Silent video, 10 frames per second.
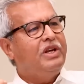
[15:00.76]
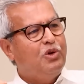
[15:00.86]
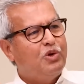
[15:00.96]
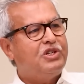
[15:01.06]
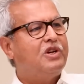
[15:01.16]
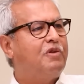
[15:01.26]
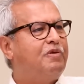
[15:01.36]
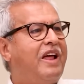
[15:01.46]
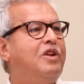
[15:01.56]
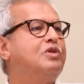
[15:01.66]
erosion of
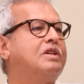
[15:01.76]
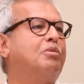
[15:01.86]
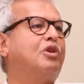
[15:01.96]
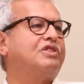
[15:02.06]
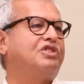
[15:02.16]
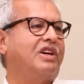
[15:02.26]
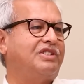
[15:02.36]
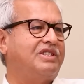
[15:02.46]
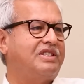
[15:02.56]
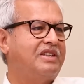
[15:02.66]
values amongst
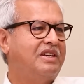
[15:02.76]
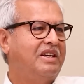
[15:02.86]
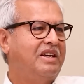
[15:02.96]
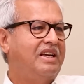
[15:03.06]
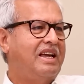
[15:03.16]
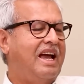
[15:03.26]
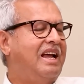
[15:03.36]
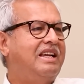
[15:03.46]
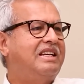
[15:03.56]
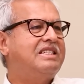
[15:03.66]
judges.
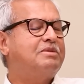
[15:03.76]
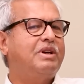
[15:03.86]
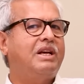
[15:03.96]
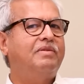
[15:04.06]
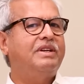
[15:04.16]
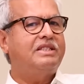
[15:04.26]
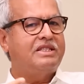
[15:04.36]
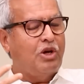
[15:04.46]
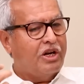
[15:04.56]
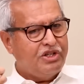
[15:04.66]
And it has become, it's
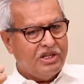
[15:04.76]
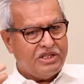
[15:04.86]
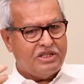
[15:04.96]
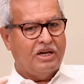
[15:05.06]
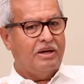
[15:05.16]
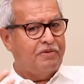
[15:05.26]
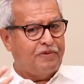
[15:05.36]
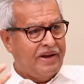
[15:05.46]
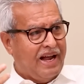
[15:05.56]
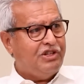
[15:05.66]
not just a
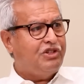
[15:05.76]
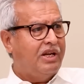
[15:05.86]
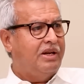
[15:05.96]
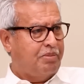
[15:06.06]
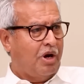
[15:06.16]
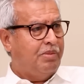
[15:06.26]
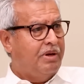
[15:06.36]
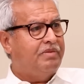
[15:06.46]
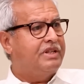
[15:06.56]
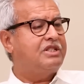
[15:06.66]
financial
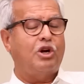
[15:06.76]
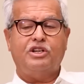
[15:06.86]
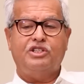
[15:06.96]
problem, it's not